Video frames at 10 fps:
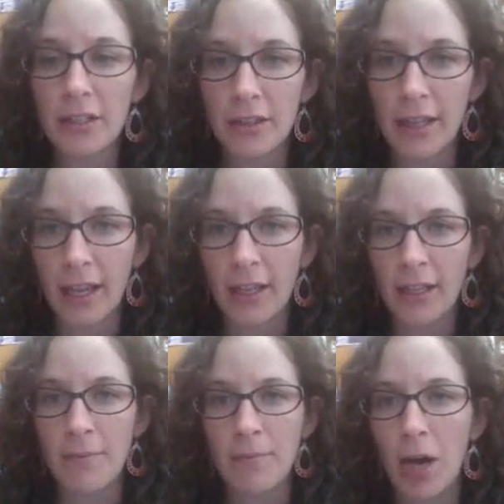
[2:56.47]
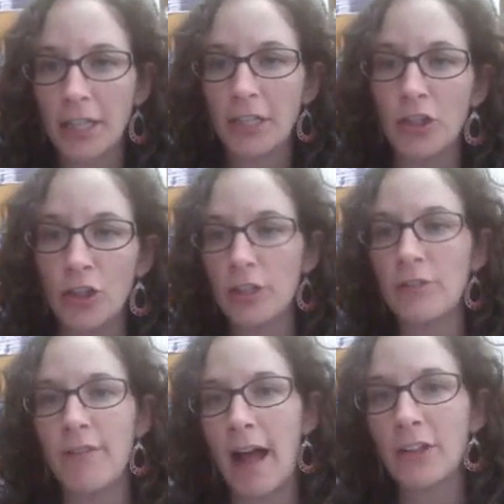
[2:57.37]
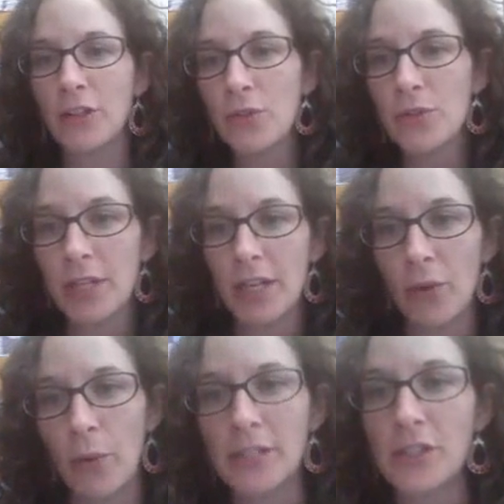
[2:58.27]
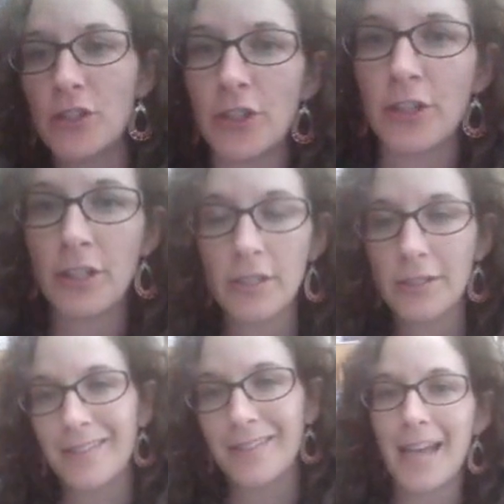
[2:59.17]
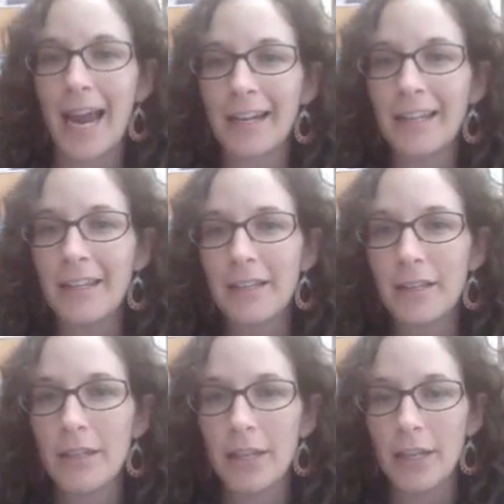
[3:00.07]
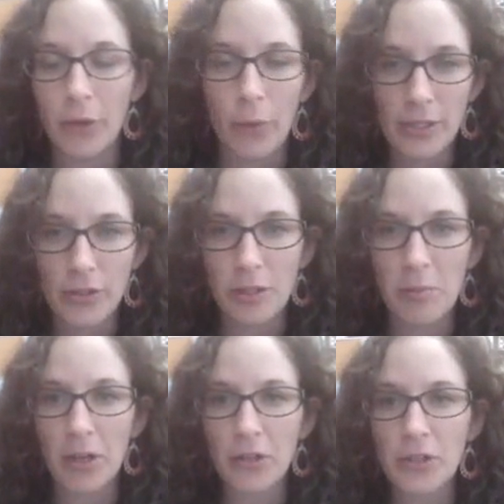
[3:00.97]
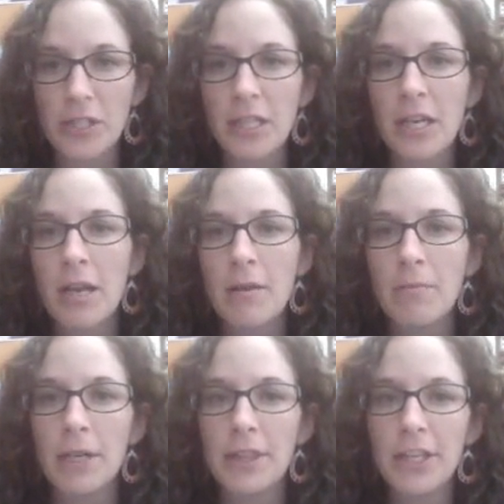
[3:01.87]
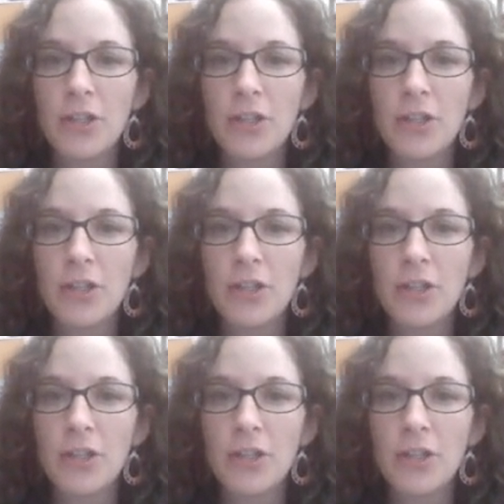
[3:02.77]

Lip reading: They embody good values in a Western society, in a Western democracy, but they don't